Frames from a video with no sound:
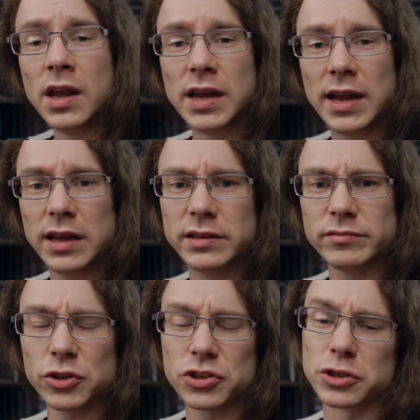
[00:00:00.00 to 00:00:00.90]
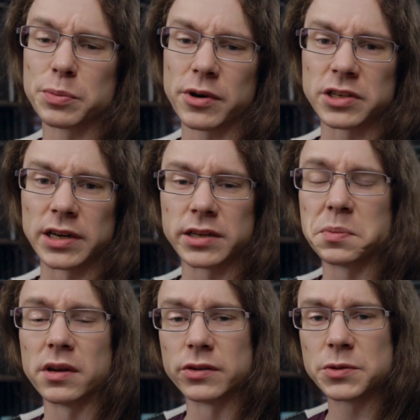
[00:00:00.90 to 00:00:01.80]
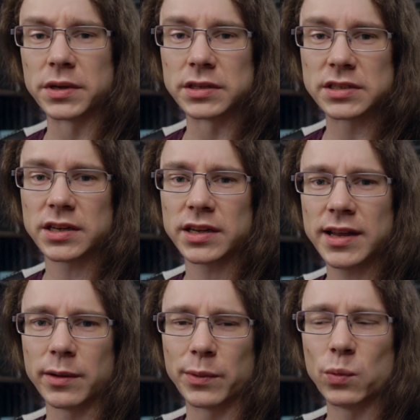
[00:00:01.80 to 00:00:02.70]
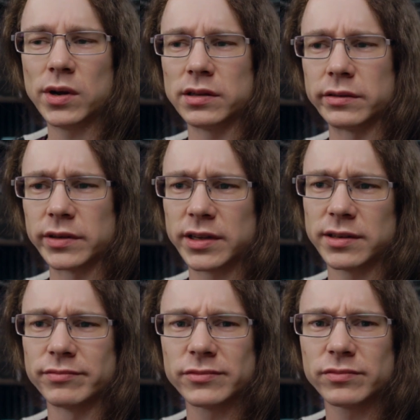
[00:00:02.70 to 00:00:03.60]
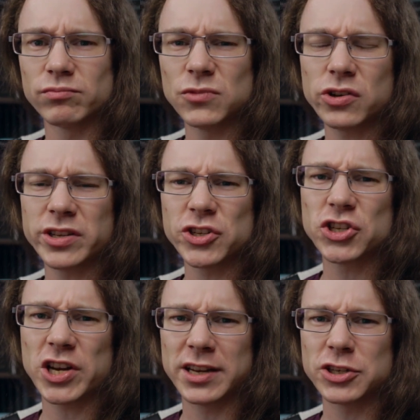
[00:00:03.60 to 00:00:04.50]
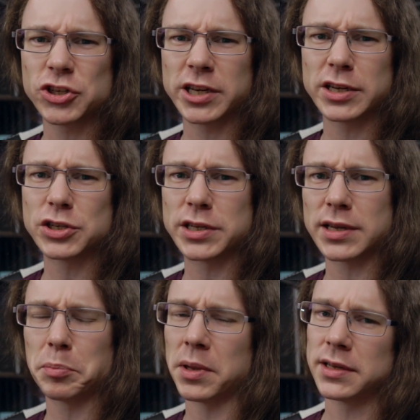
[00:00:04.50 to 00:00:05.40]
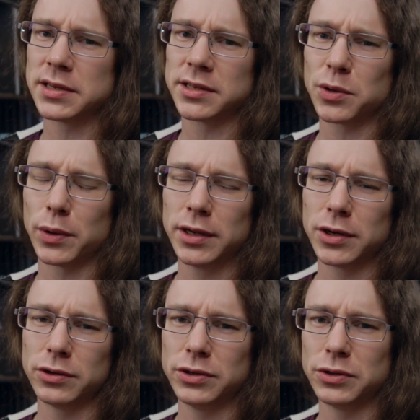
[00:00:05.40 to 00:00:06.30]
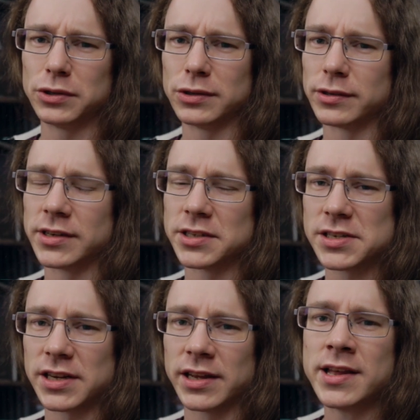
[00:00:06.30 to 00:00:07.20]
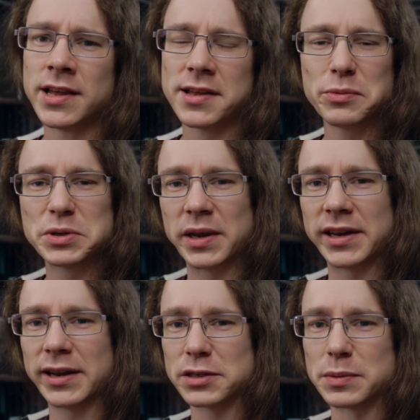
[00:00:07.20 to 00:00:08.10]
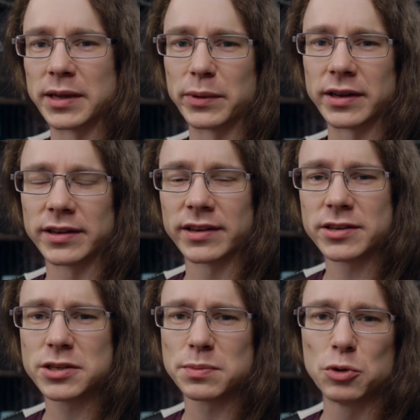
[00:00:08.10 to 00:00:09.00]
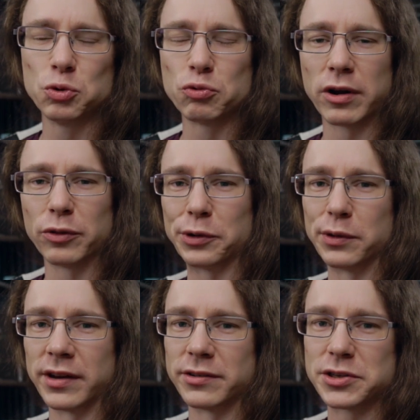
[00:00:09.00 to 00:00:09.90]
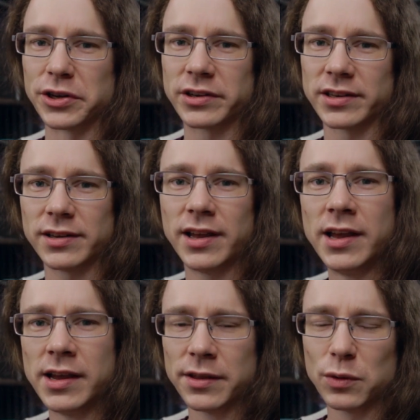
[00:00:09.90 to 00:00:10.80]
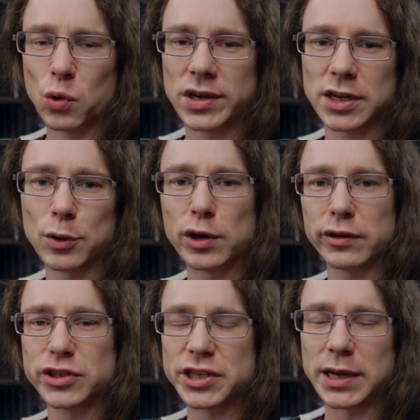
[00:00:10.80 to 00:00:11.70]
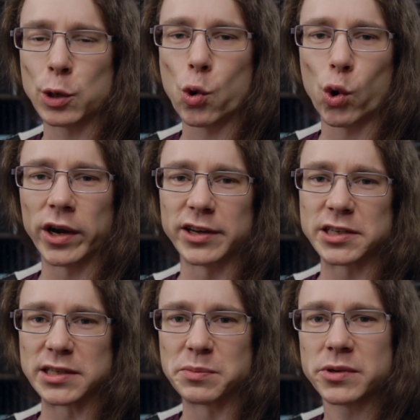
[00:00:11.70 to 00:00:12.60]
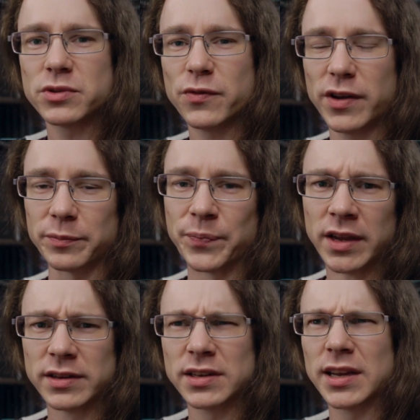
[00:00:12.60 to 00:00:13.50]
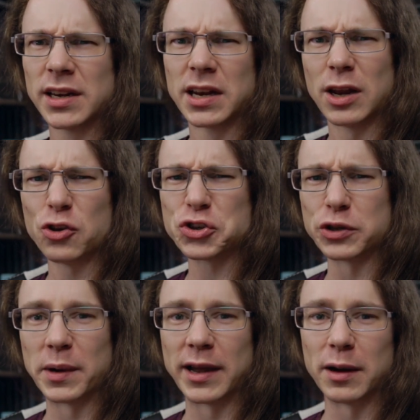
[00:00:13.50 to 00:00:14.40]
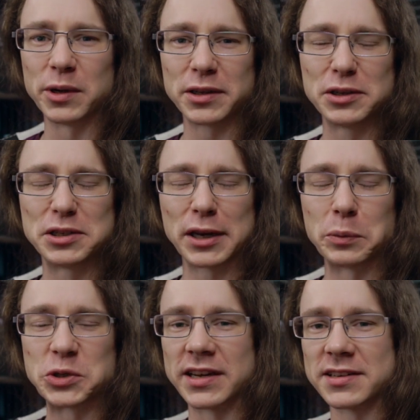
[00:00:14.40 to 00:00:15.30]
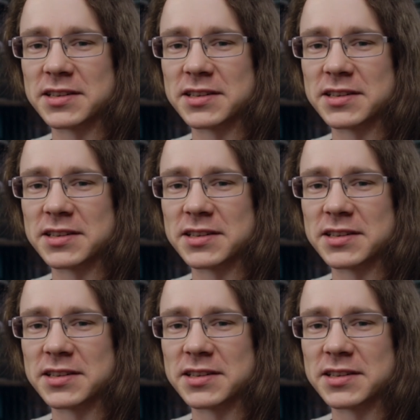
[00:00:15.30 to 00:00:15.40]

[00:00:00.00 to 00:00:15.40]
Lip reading: Not too surprisingly, I suppose, but yeah, it went well. Not as challenging as it appeared at QuakeCon, or as it was made out to be. We had a smooth run through there and took the Wendigo Colossus down quite nicely, but it was fun to get a little lost on the way out, but good time was had.